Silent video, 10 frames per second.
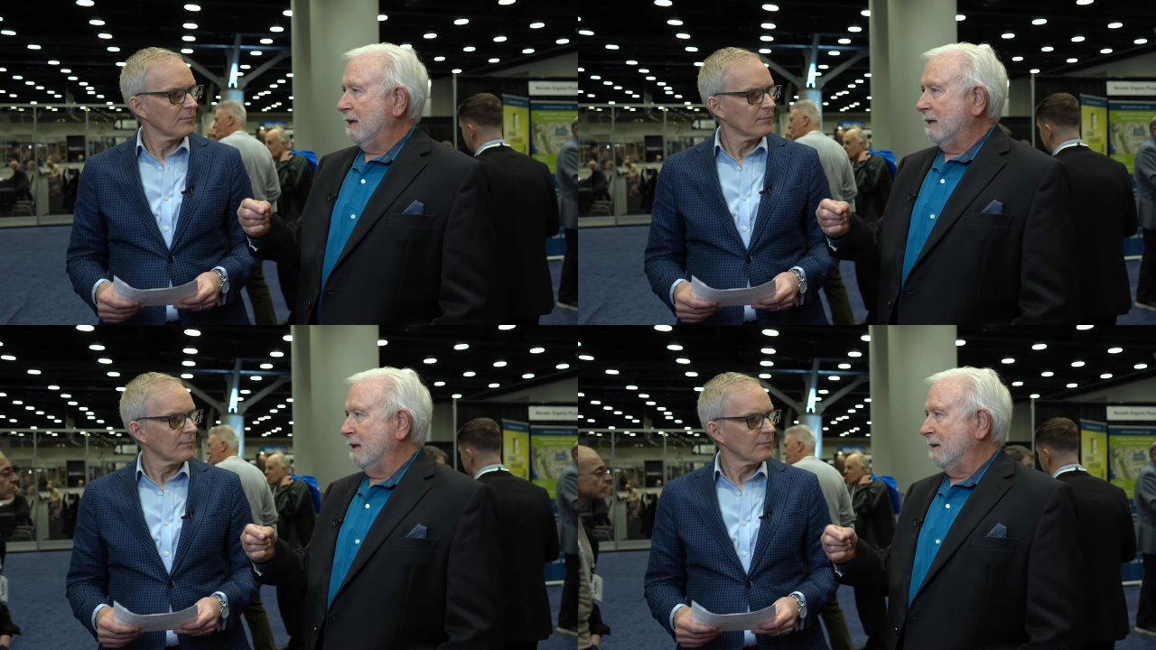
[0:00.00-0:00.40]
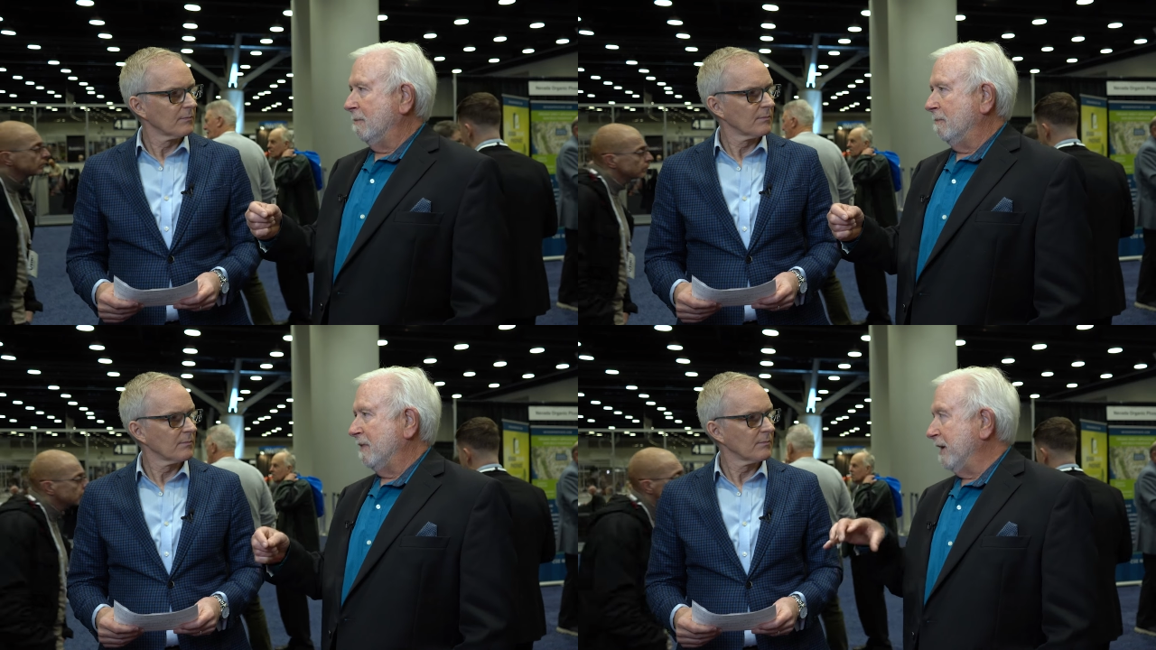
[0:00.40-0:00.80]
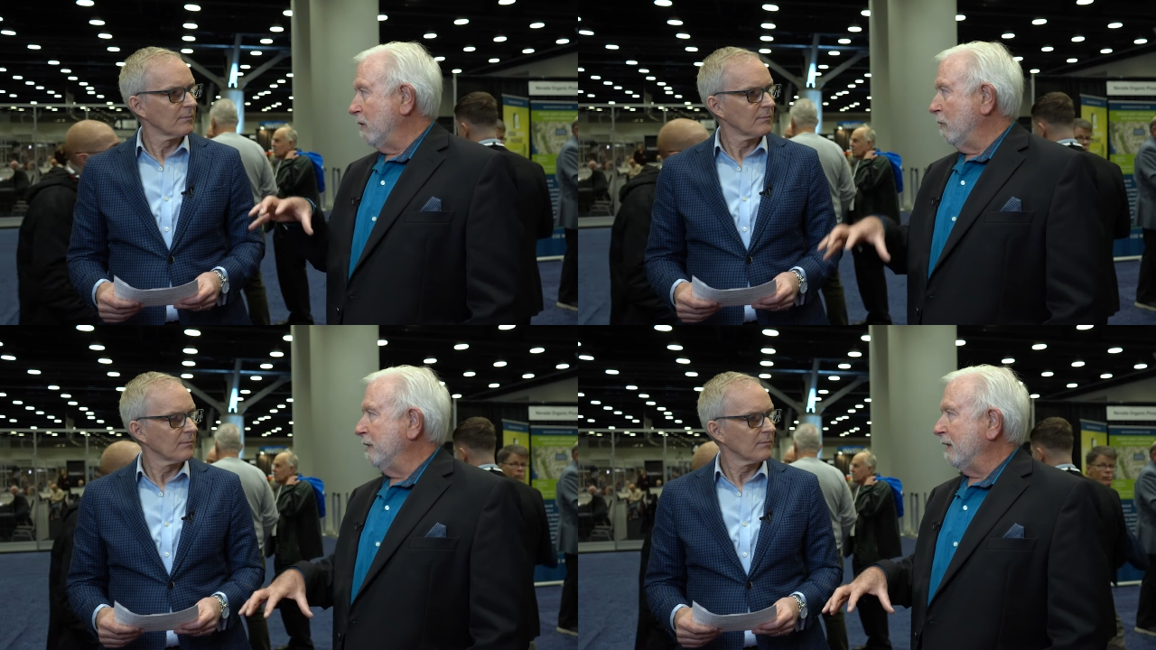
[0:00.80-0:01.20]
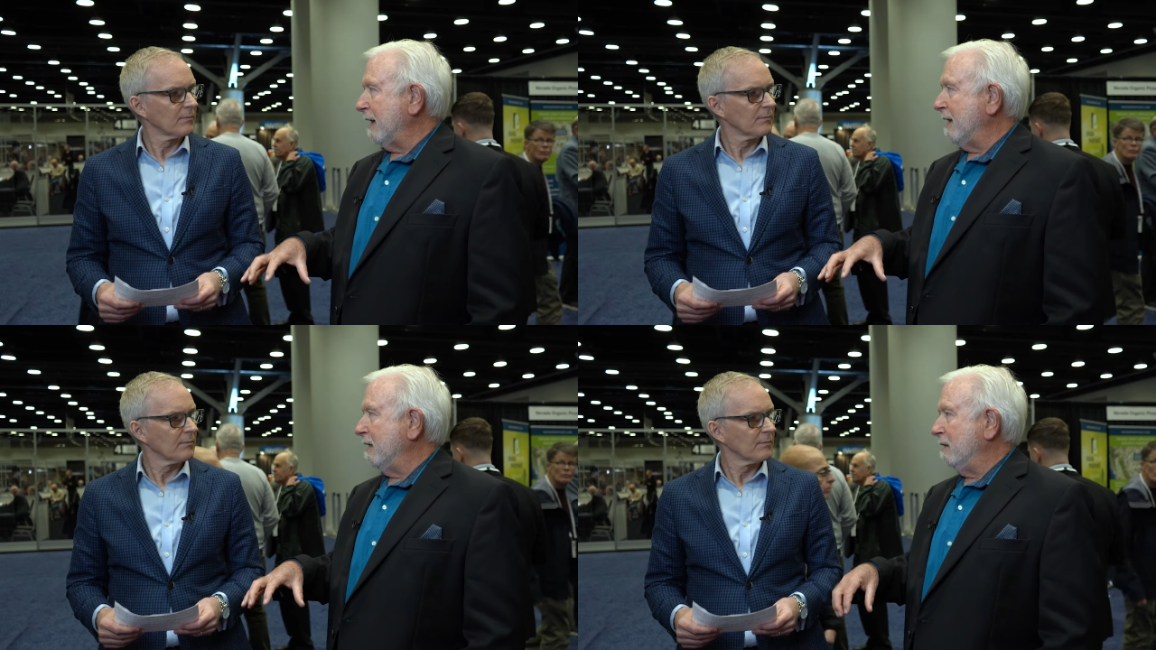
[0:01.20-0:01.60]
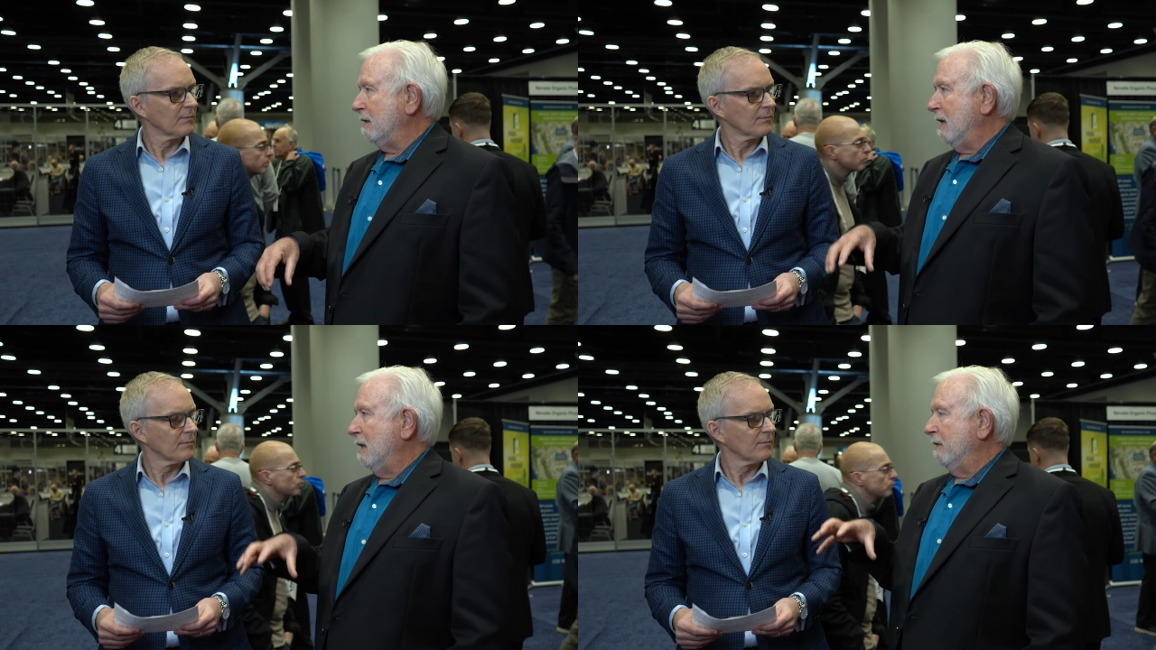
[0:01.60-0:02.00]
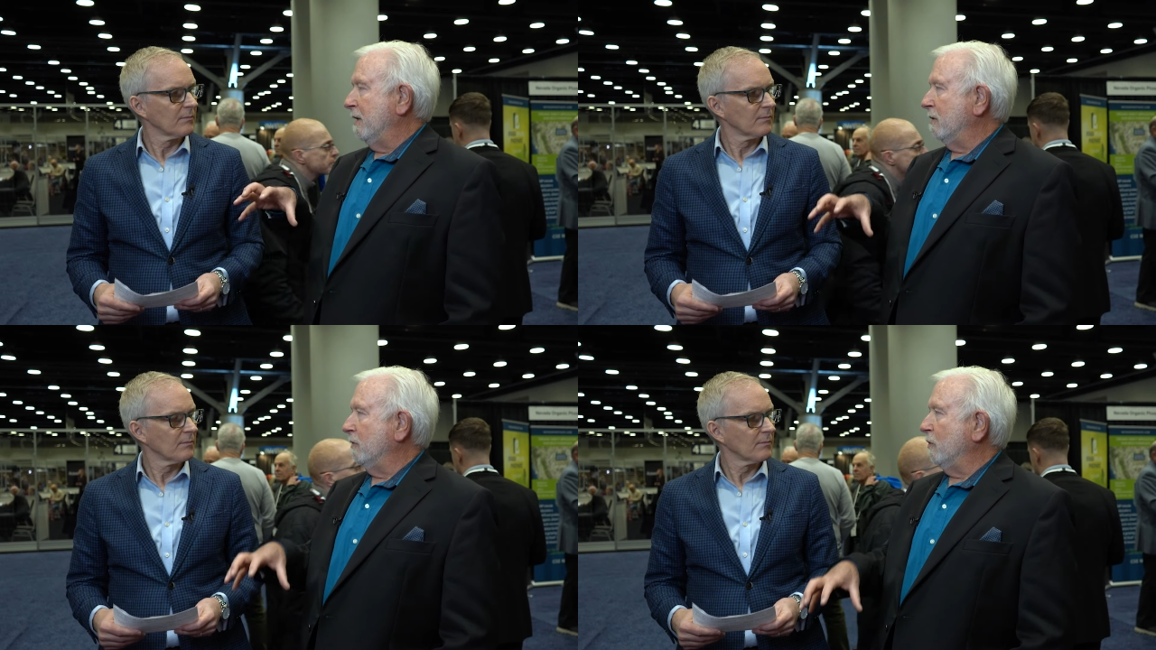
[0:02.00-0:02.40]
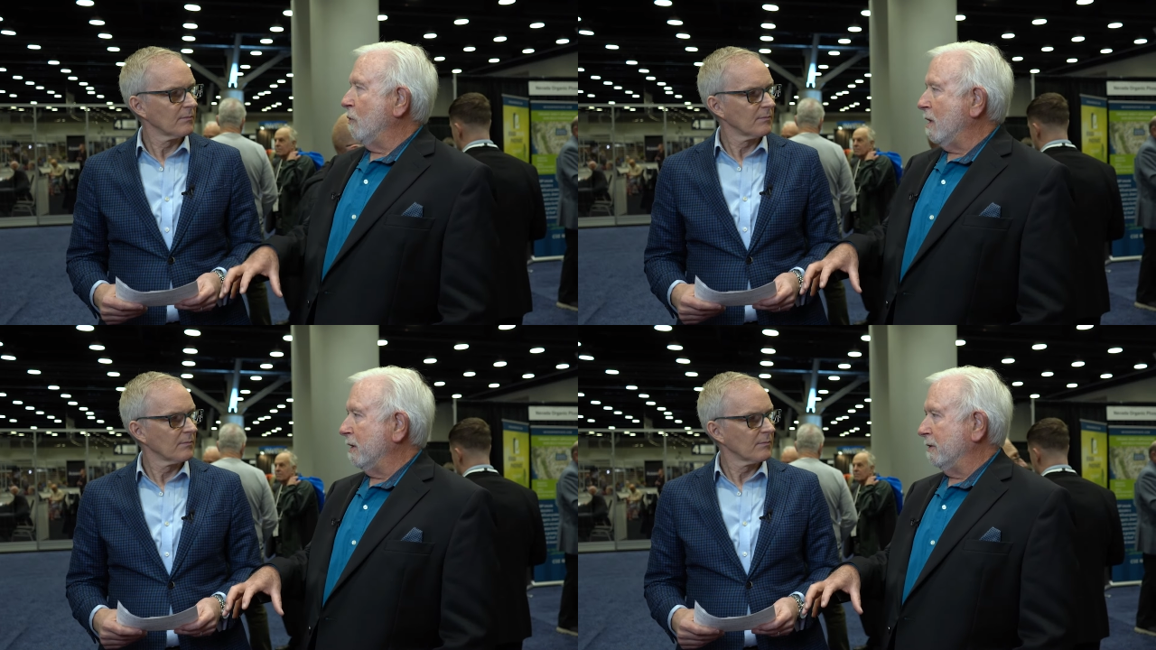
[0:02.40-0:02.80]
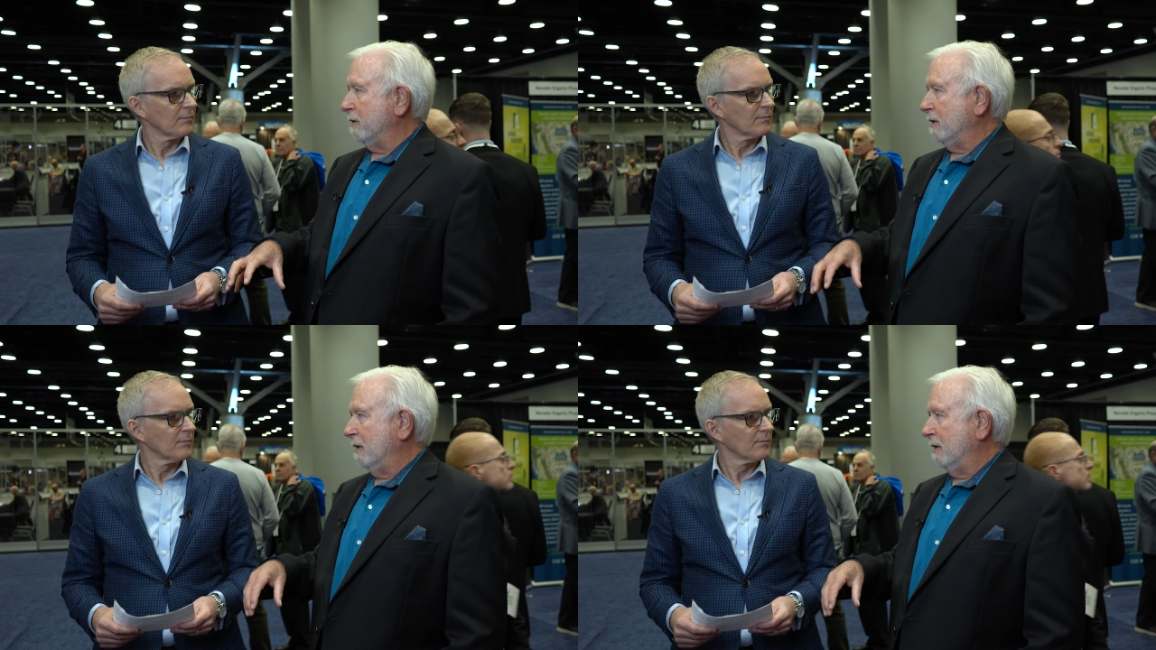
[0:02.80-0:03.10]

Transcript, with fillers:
Speaker 1: They own the land, they own the water.